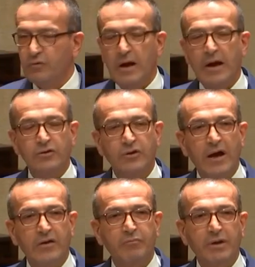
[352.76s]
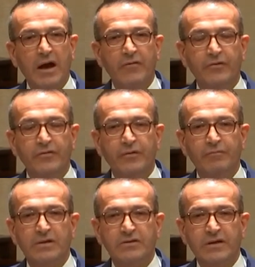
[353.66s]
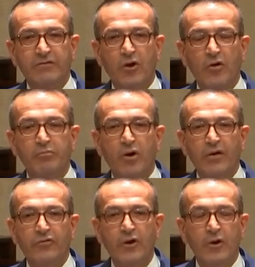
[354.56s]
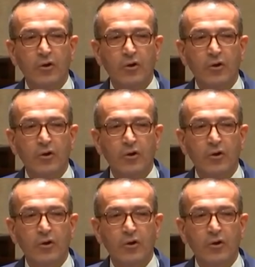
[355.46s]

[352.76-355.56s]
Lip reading: on behalf of 7 home buyers